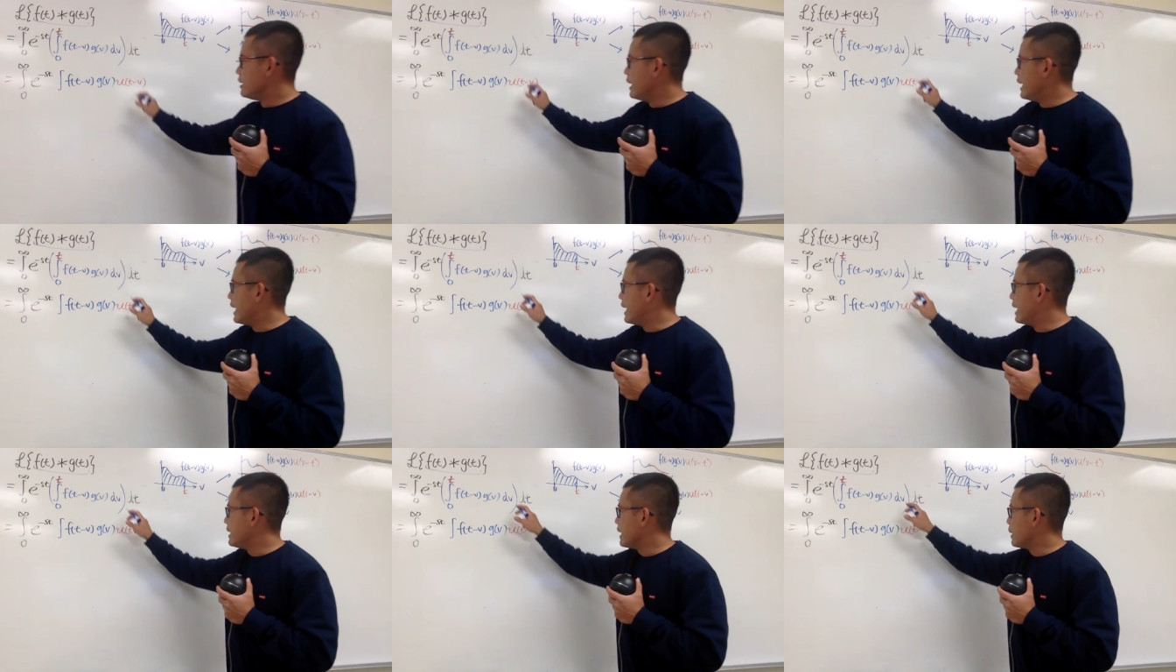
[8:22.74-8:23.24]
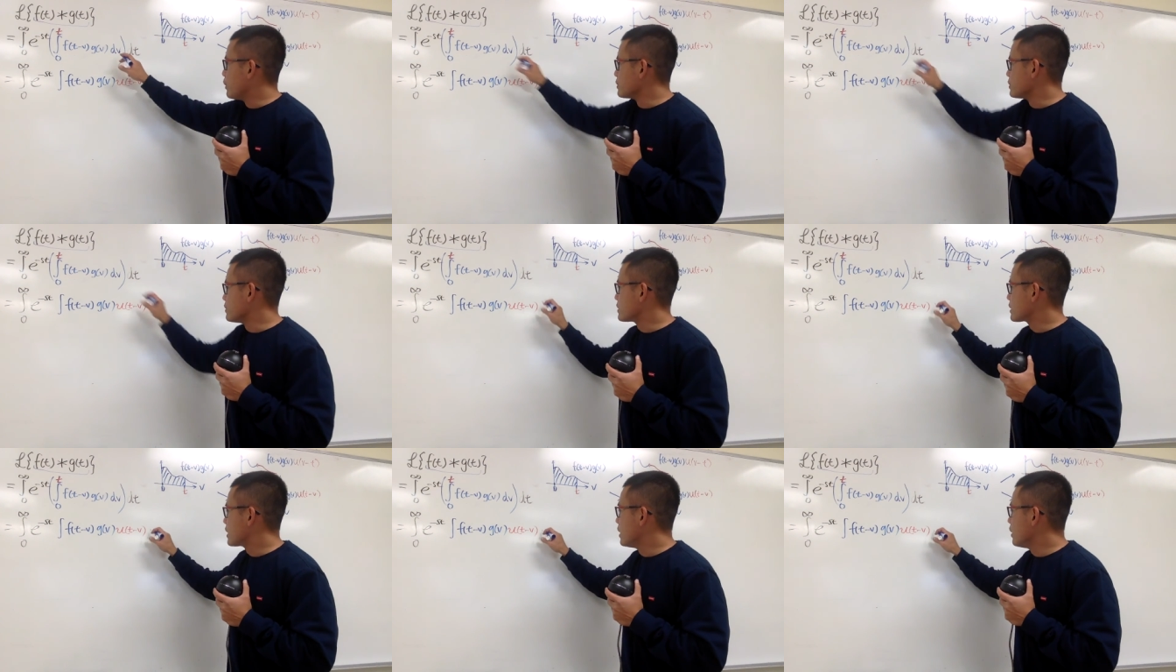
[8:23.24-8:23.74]
And I will
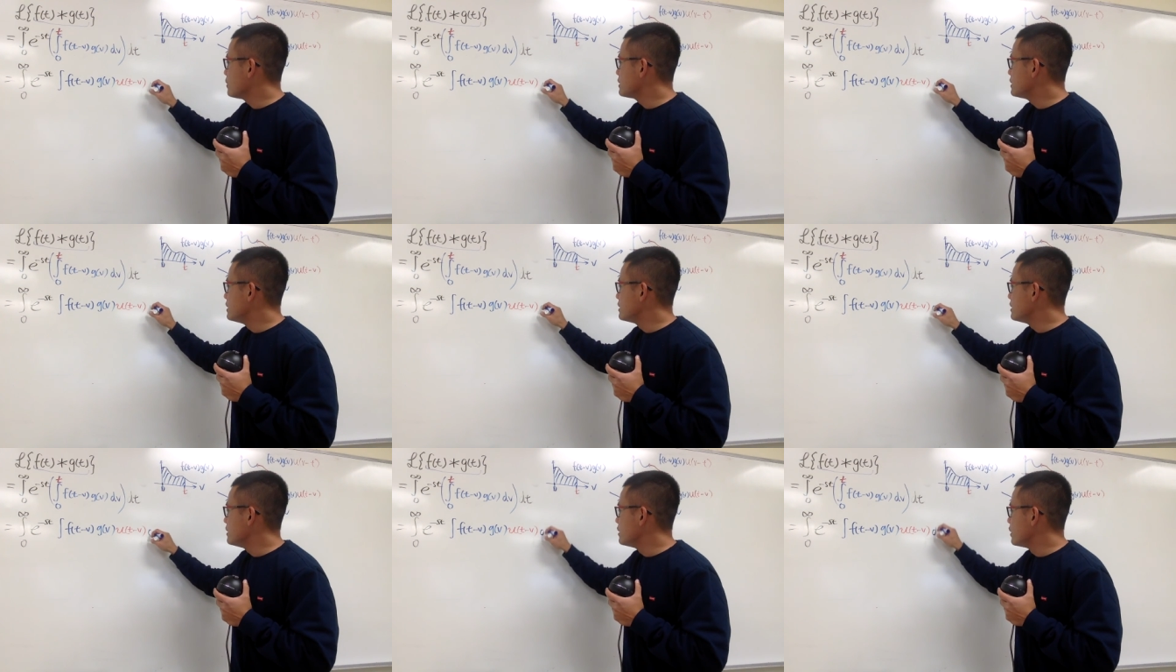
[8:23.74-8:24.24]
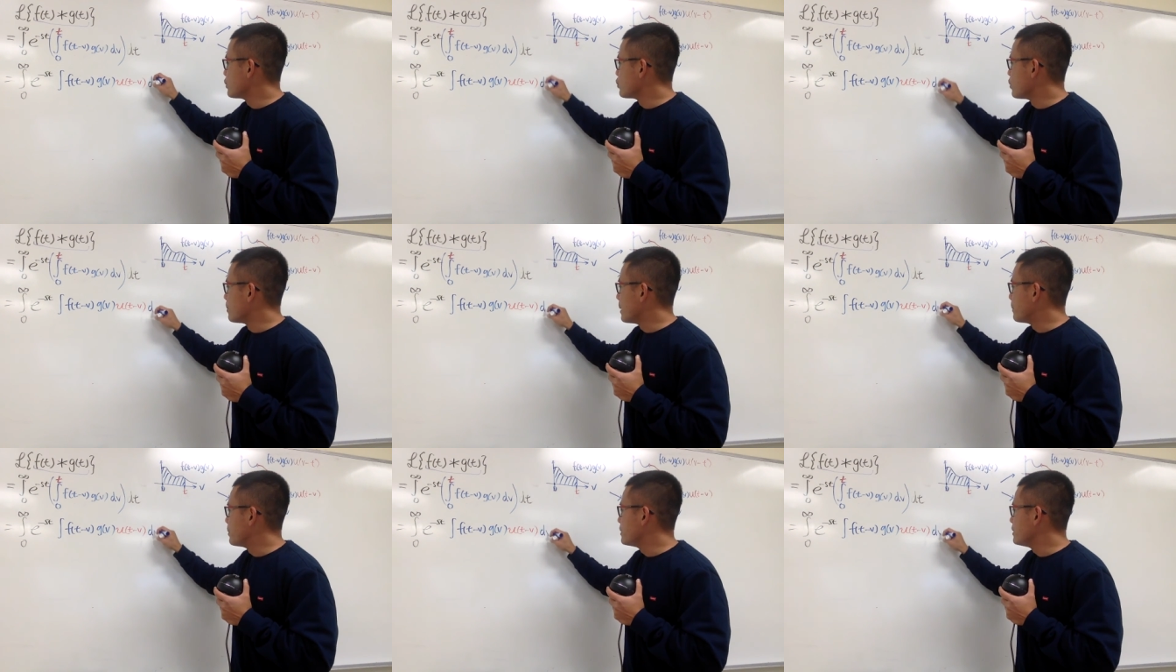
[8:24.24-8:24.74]
just close this
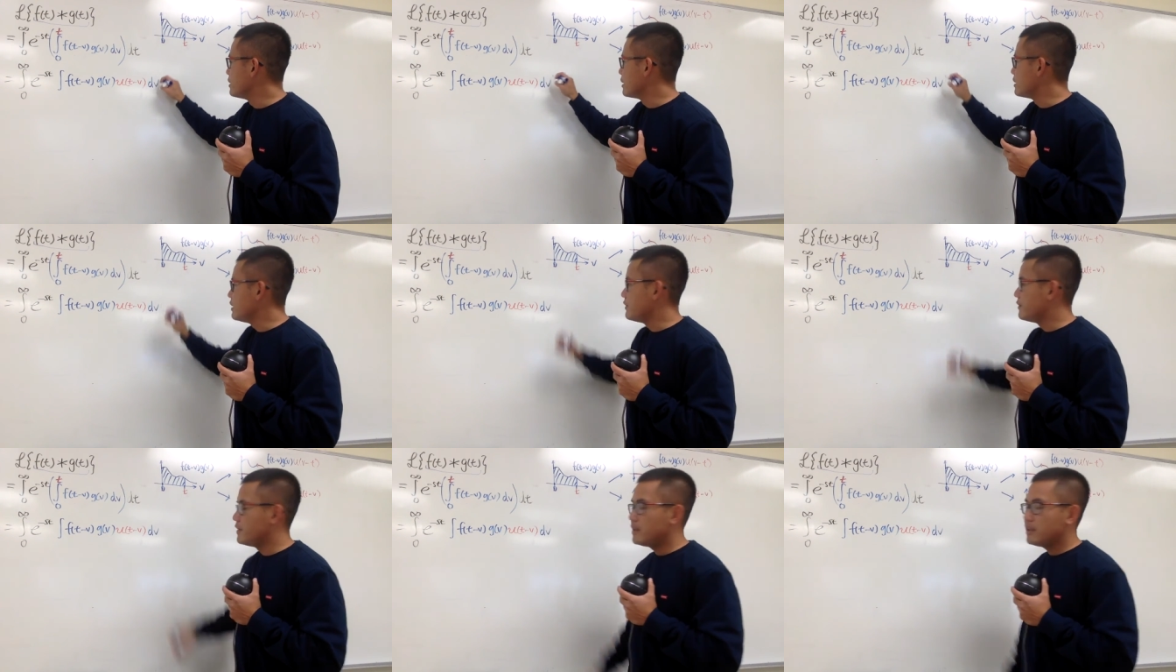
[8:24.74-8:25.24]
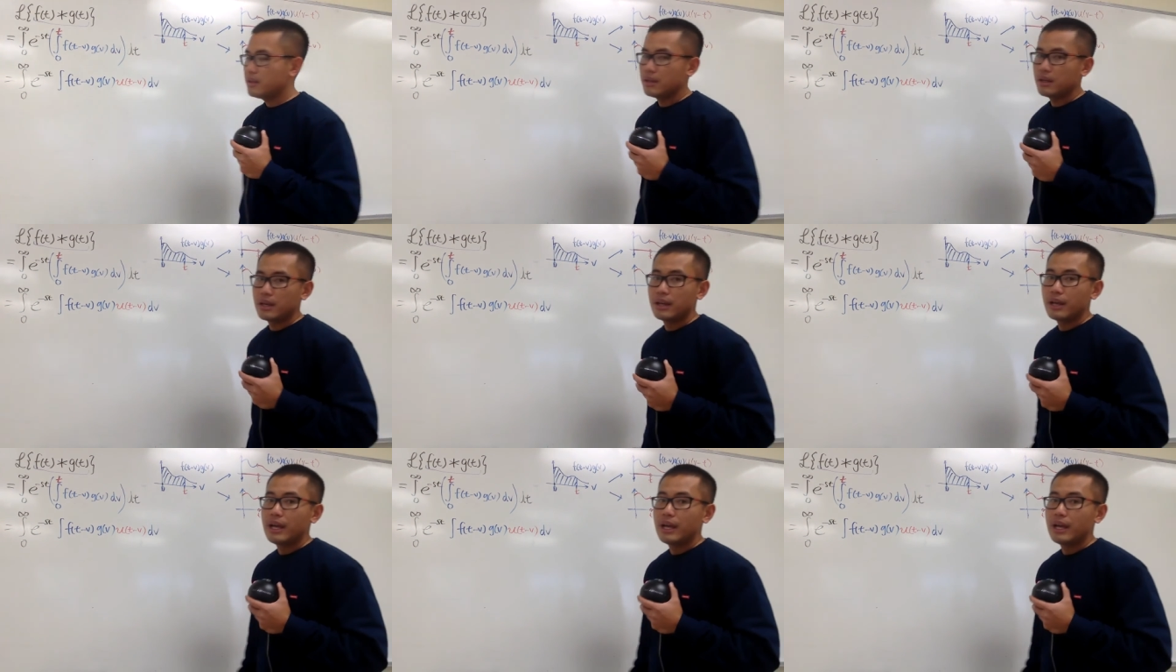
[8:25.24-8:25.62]
integral by putting a dv.